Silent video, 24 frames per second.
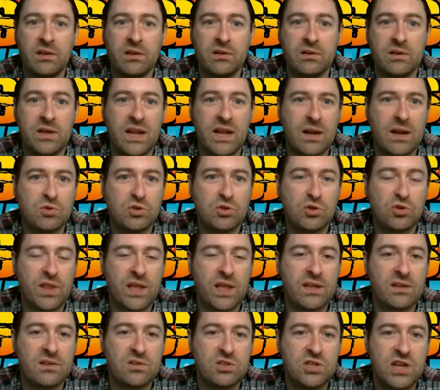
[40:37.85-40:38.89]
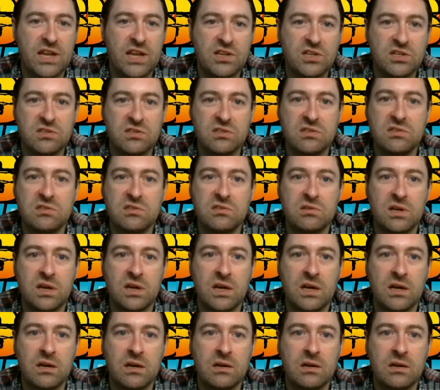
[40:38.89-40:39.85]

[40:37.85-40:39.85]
And I'm sure that changes,